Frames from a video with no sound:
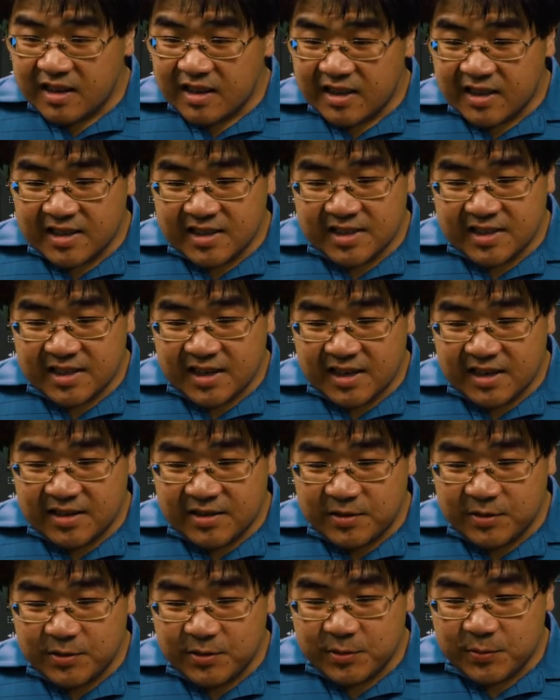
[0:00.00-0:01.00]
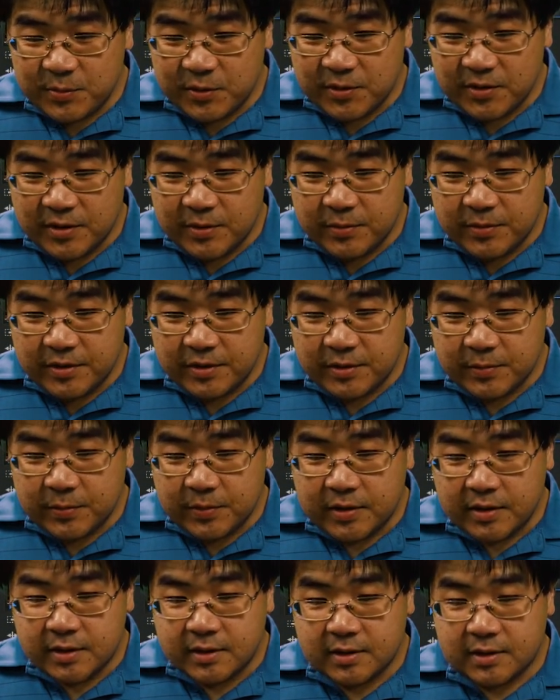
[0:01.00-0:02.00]
This is not a usable image,
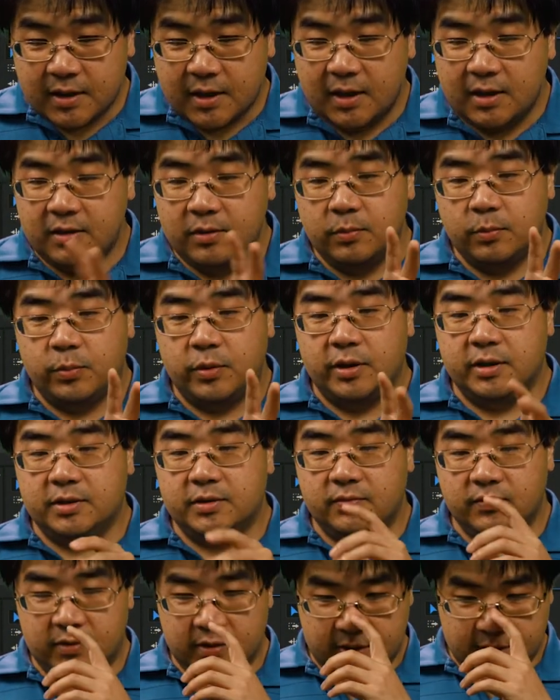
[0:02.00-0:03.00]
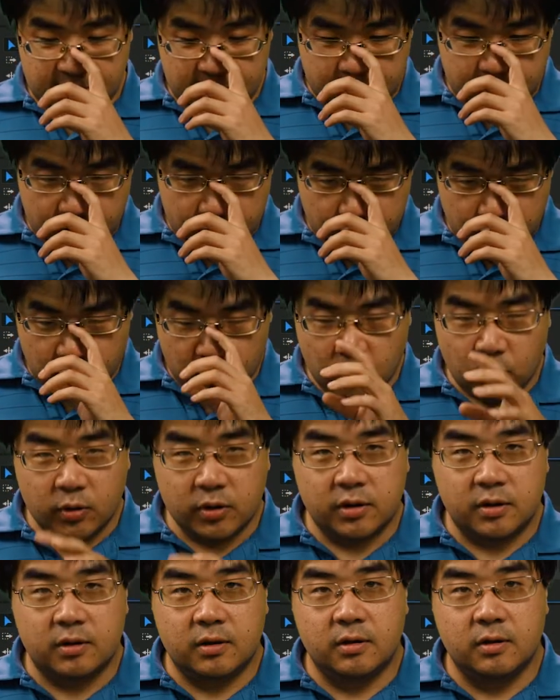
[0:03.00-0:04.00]
but it's kind of impressive to see
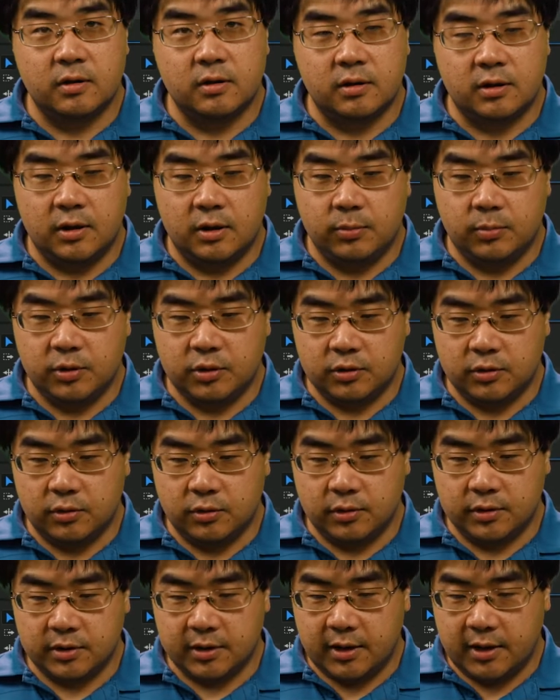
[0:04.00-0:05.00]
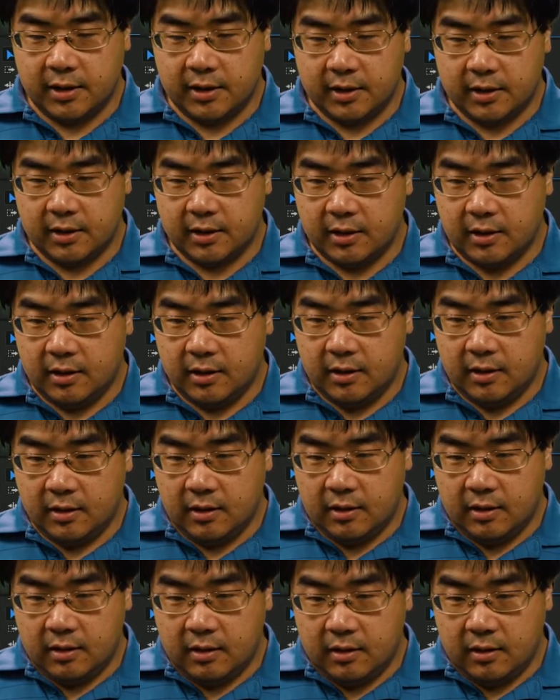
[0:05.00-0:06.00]
what the image looks like
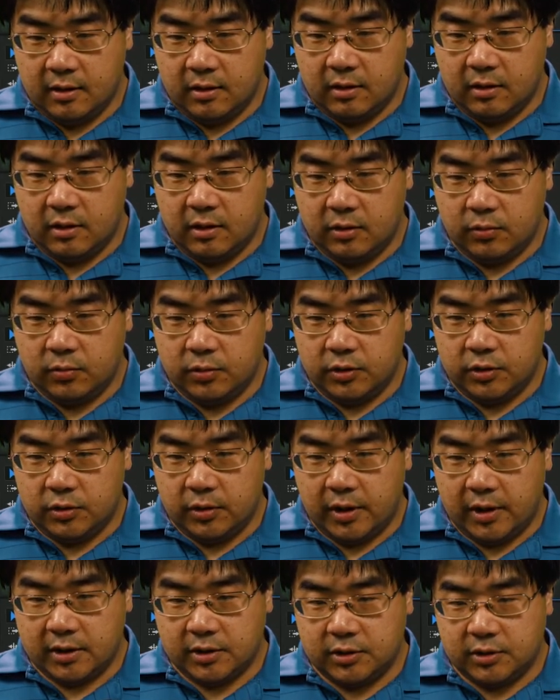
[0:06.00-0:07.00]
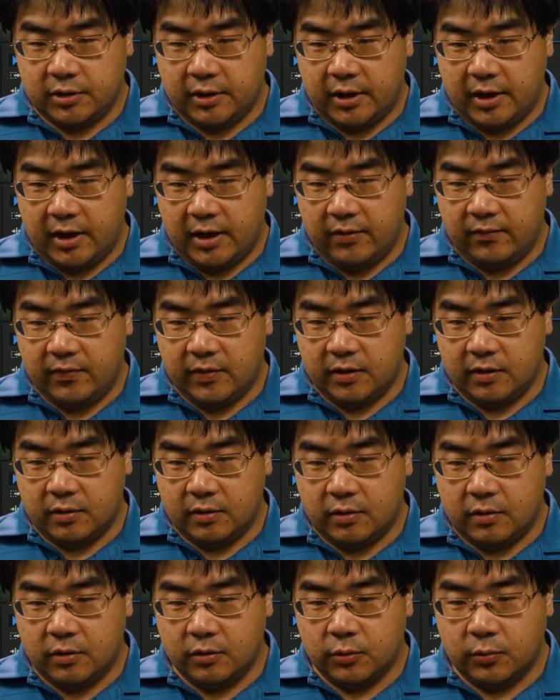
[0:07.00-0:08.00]
when you actually have it
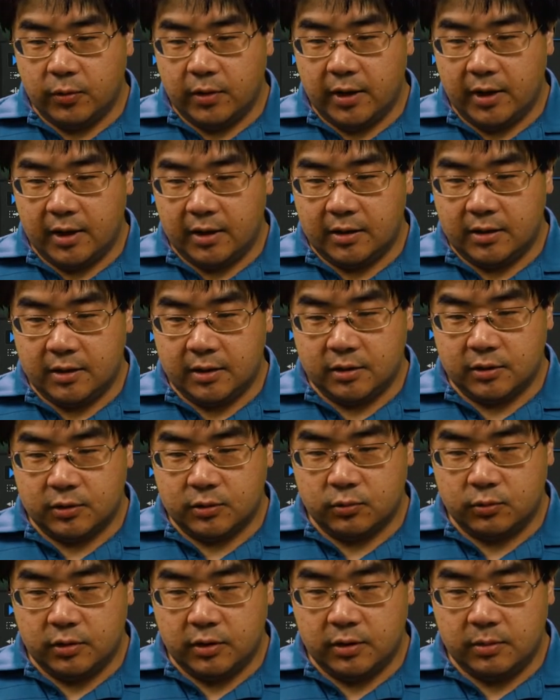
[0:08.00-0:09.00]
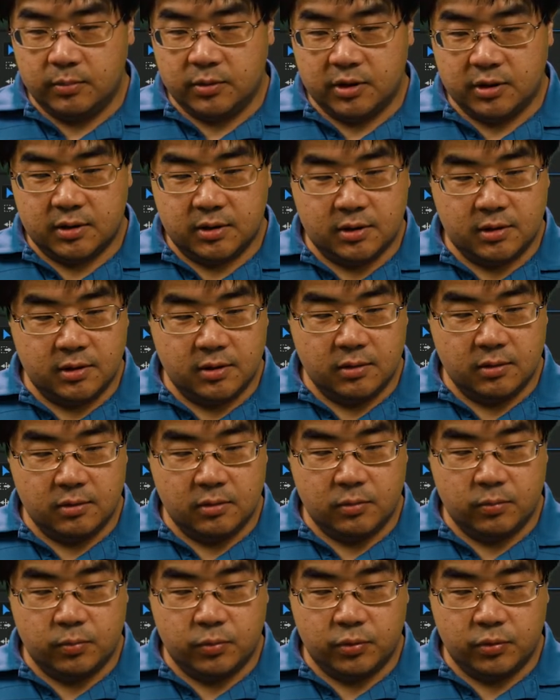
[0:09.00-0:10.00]
all the way at the extremes. It's
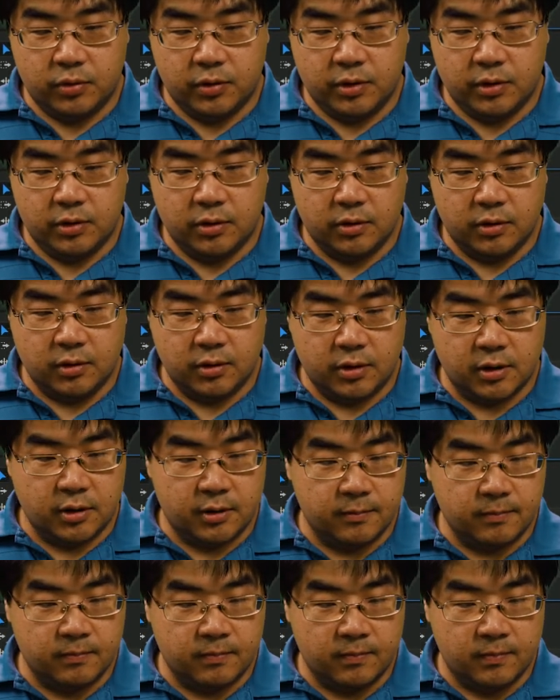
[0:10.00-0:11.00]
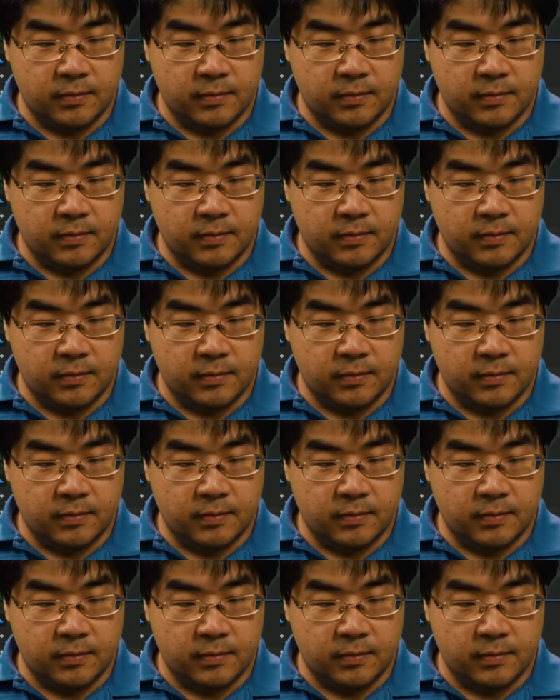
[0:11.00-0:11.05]
still pretty good looking.